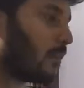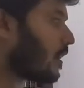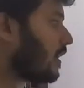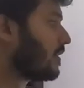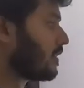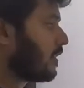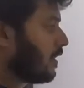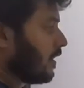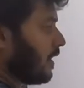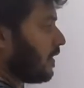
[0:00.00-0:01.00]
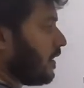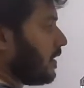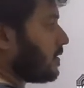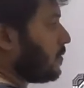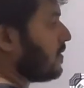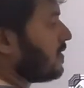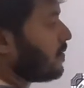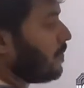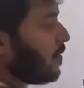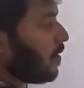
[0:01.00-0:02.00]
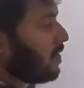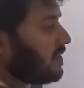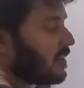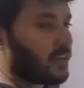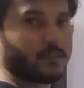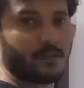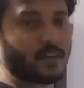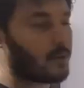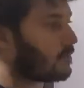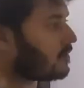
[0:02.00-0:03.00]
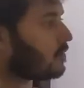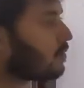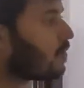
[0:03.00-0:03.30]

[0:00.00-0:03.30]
be the condition, these 2 things will be always satisfied. That means 2